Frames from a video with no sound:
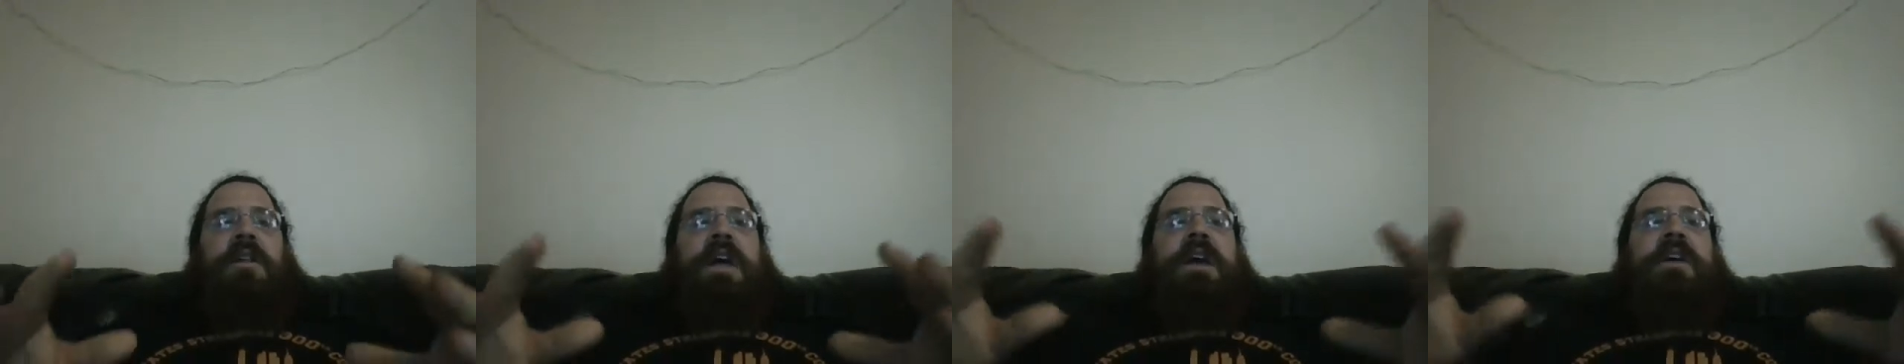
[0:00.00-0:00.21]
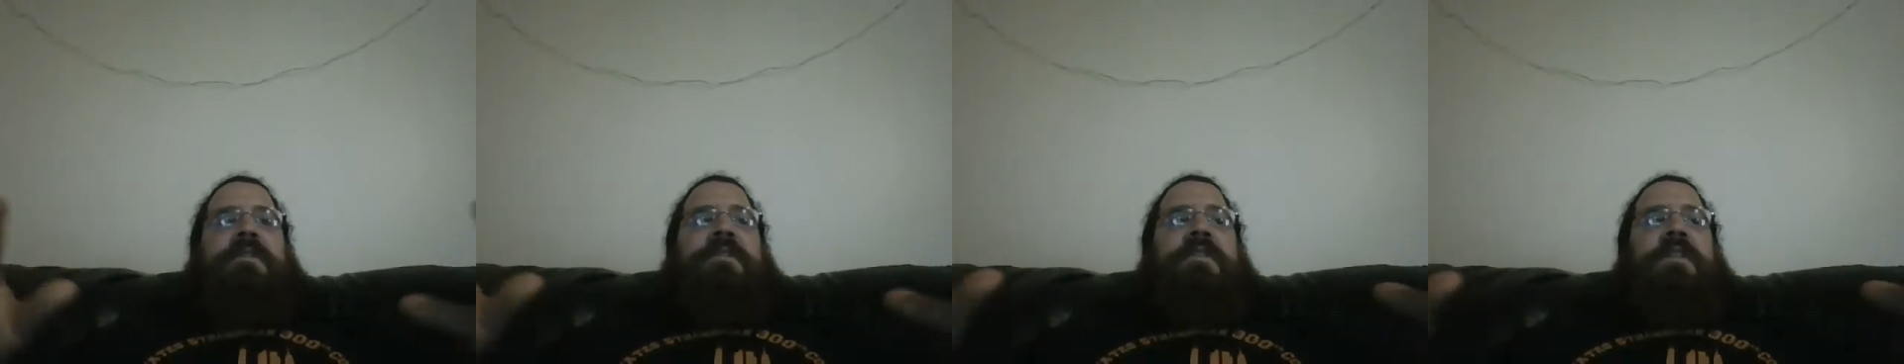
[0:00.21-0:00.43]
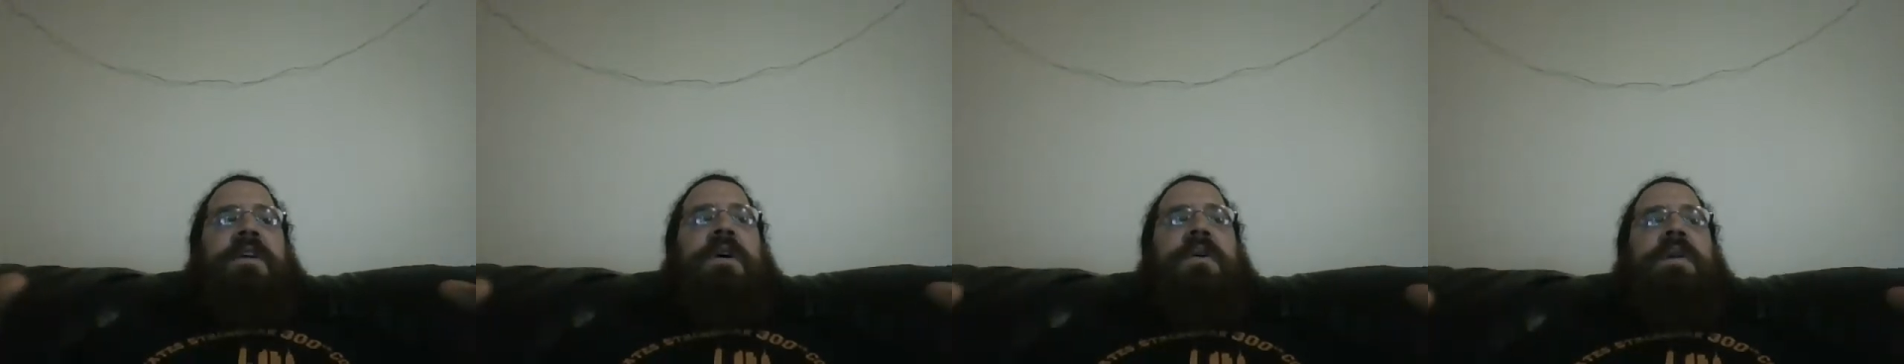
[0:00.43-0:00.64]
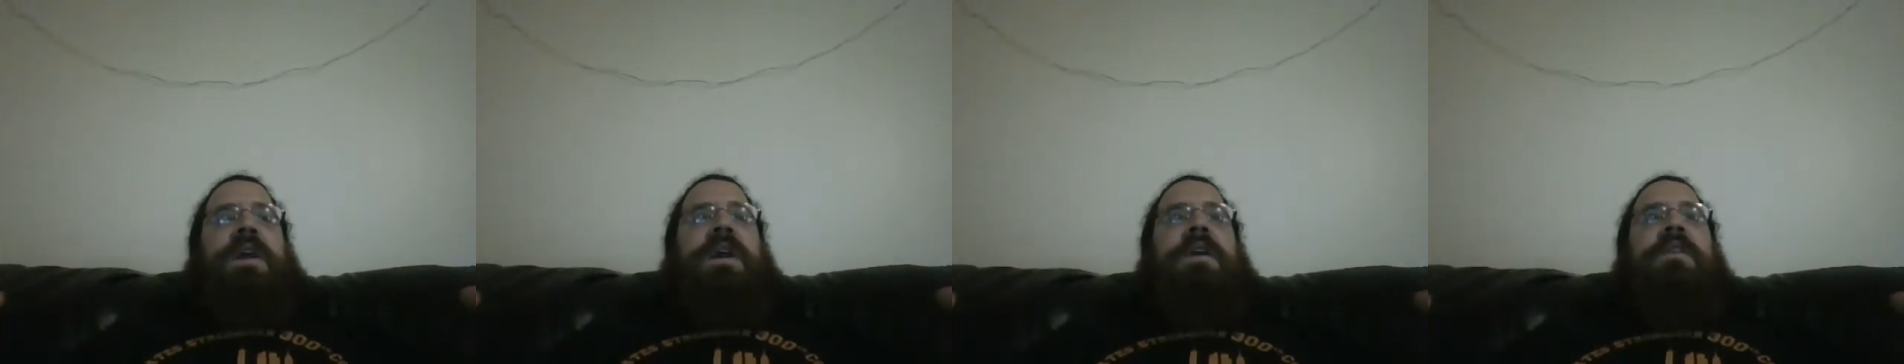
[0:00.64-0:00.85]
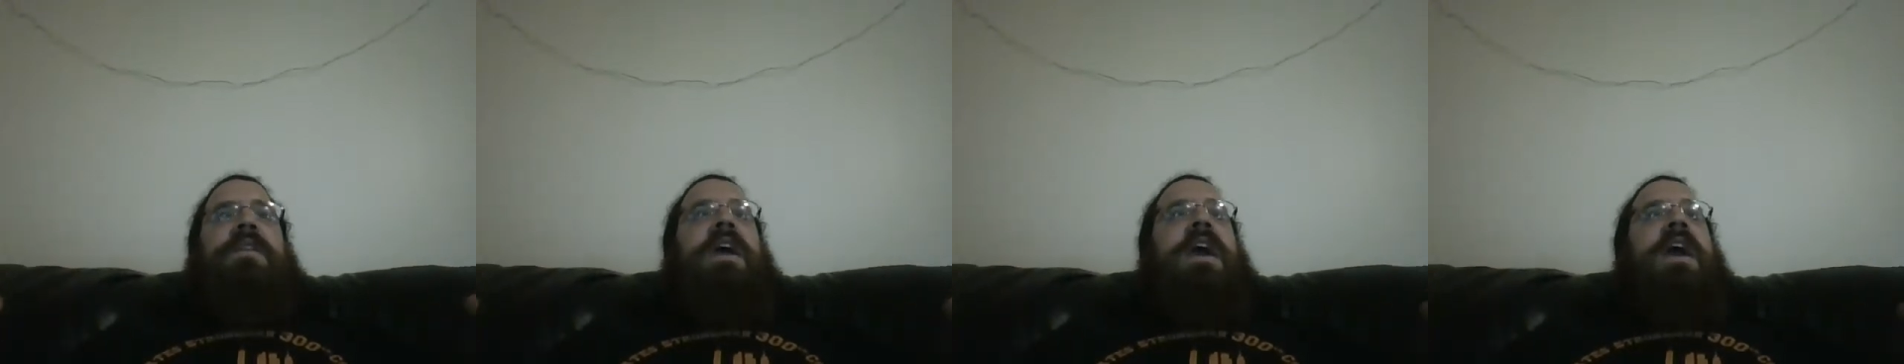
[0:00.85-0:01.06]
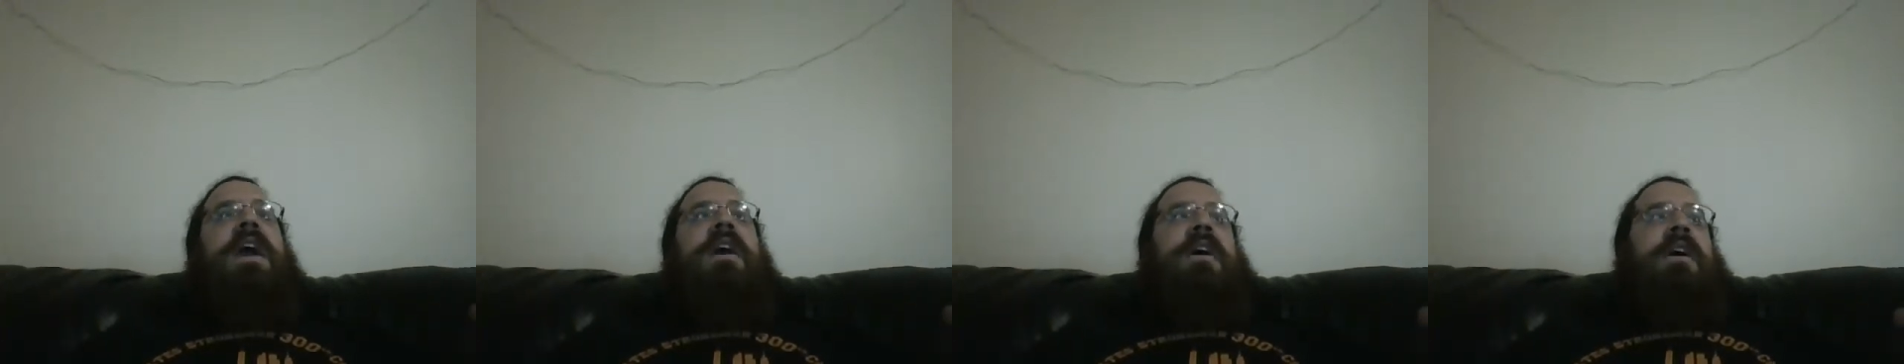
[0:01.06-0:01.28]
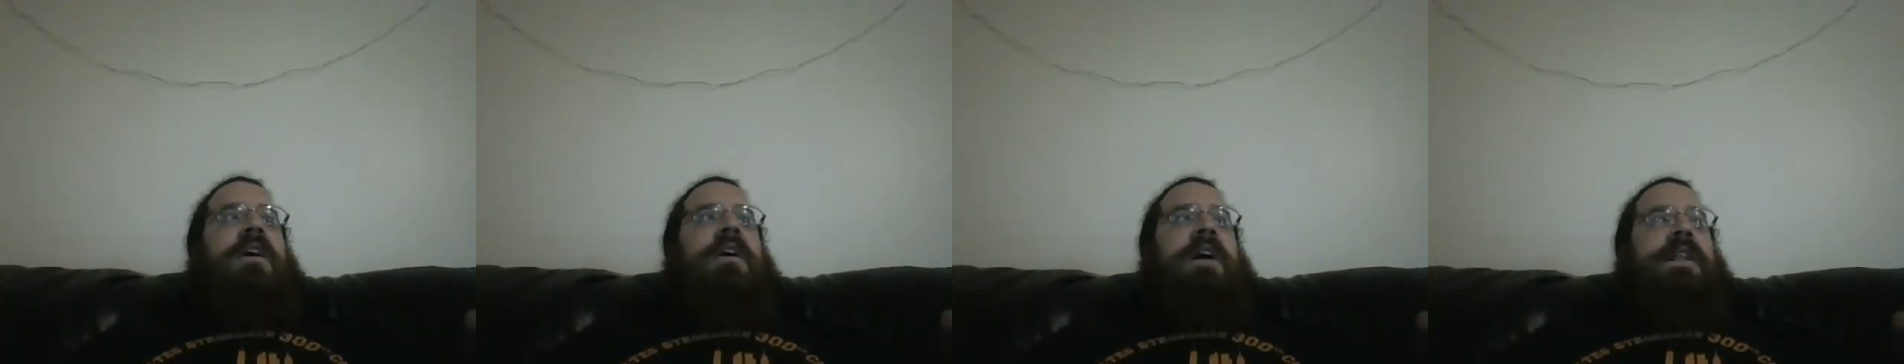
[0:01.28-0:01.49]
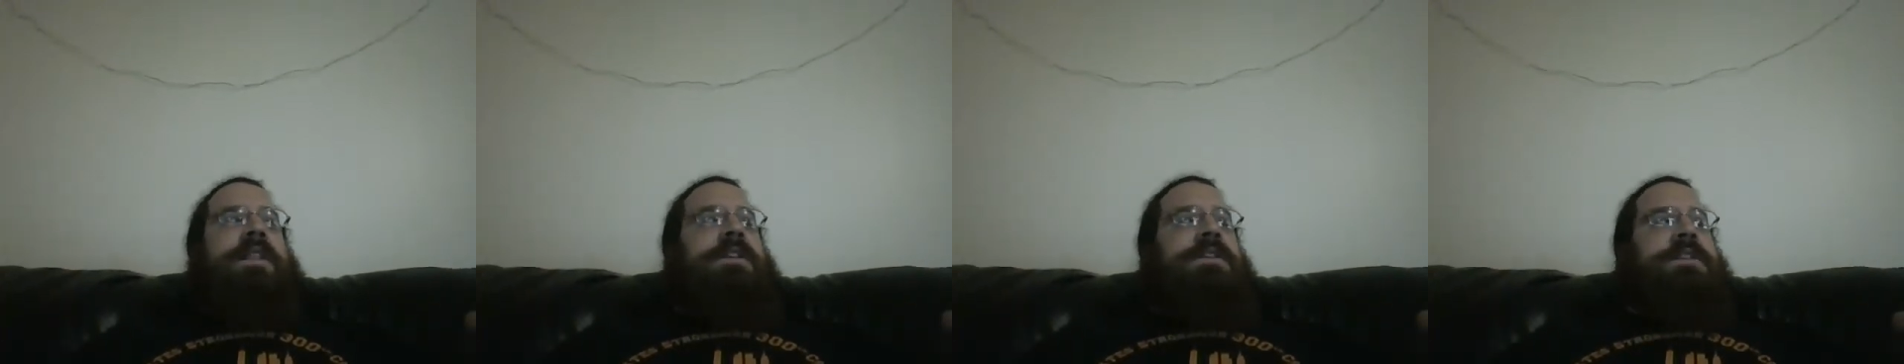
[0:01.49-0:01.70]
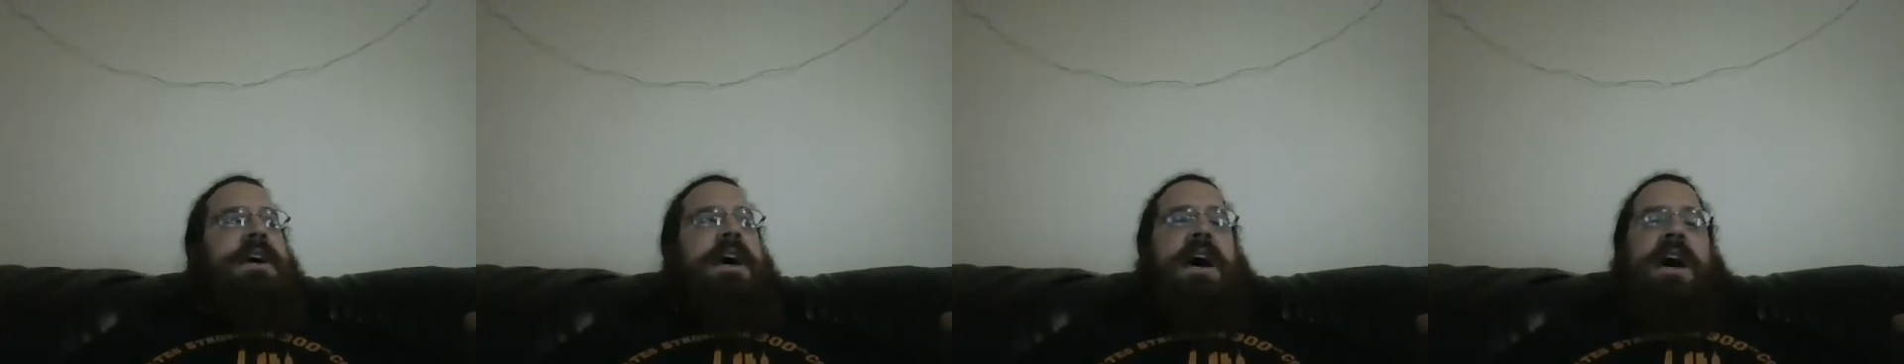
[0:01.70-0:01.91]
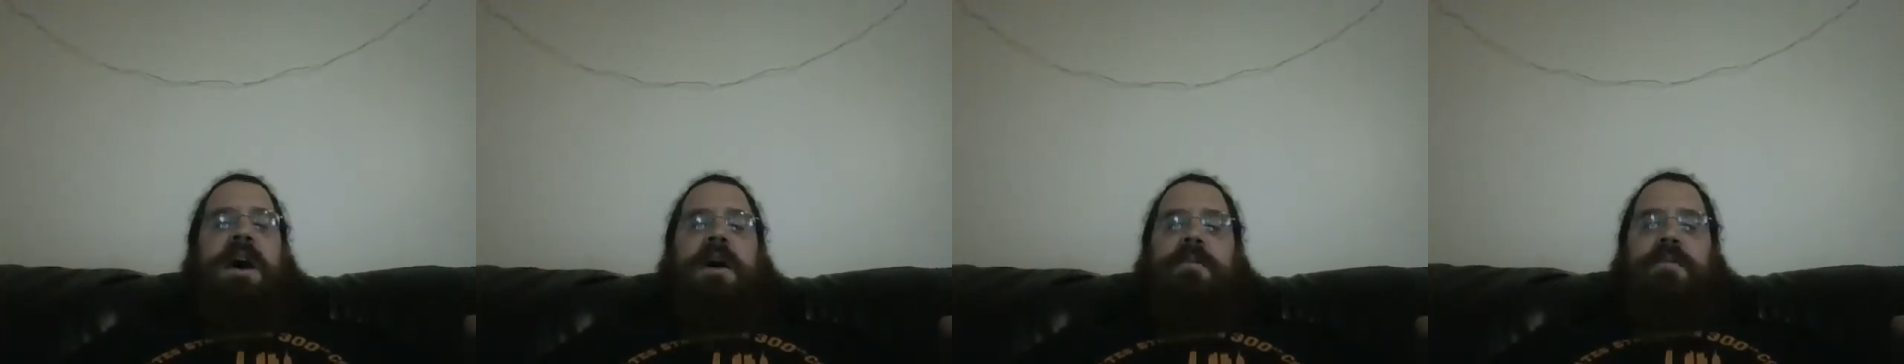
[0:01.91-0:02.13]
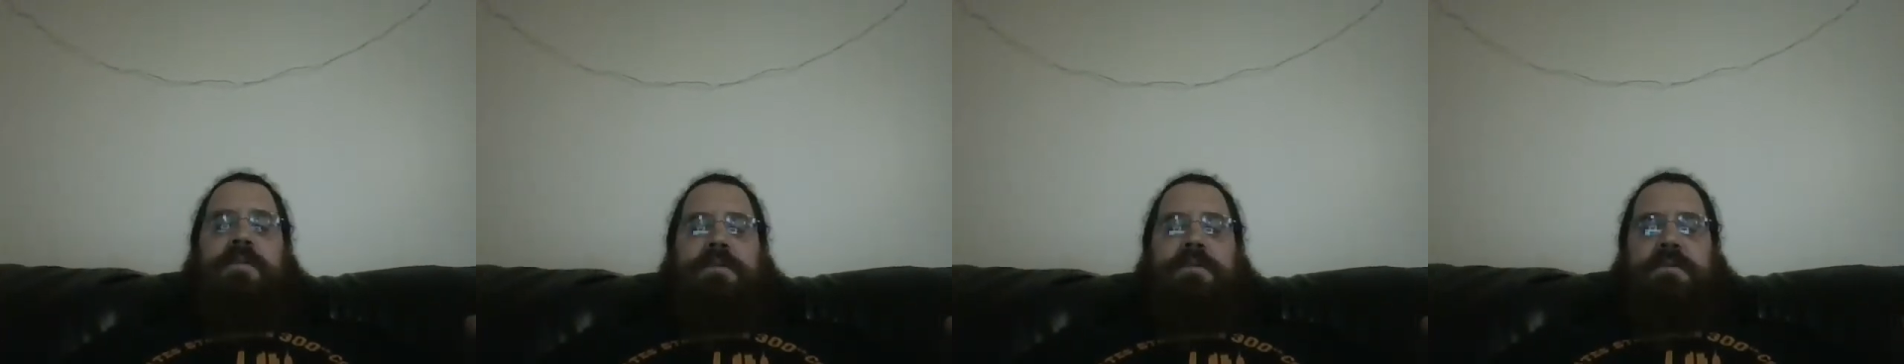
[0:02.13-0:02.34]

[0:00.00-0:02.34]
like floating in the air at the top.